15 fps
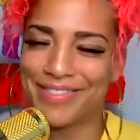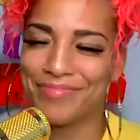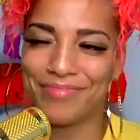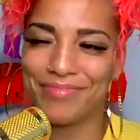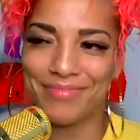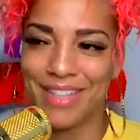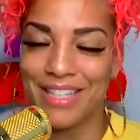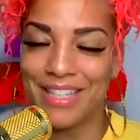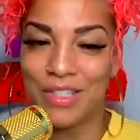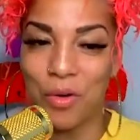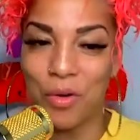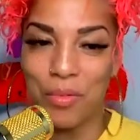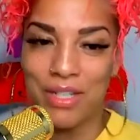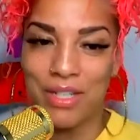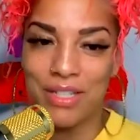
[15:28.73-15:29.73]
that's
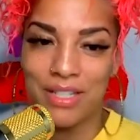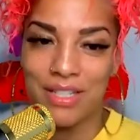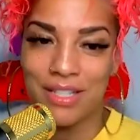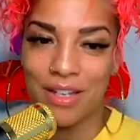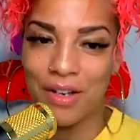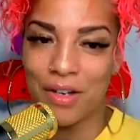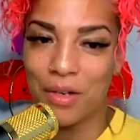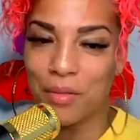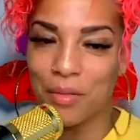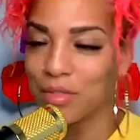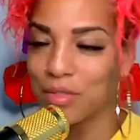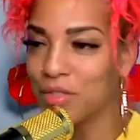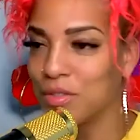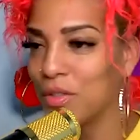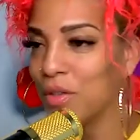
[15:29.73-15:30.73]
nobody's concern. But
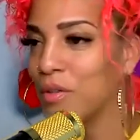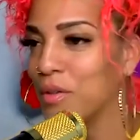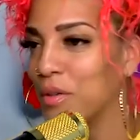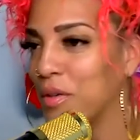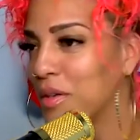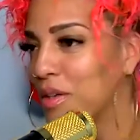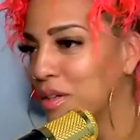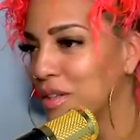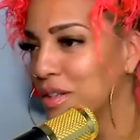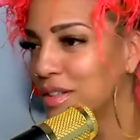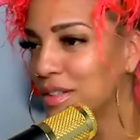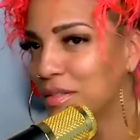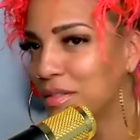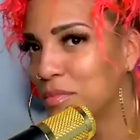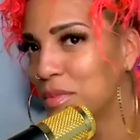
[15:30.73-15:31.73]

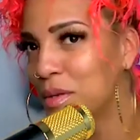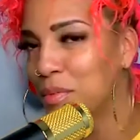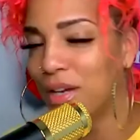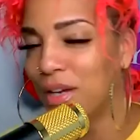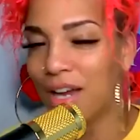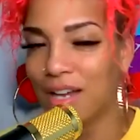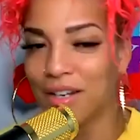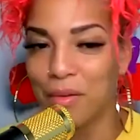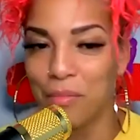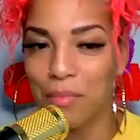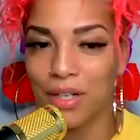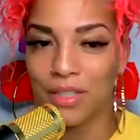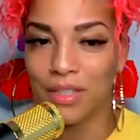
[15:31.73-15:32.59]
people ain't got nothing better to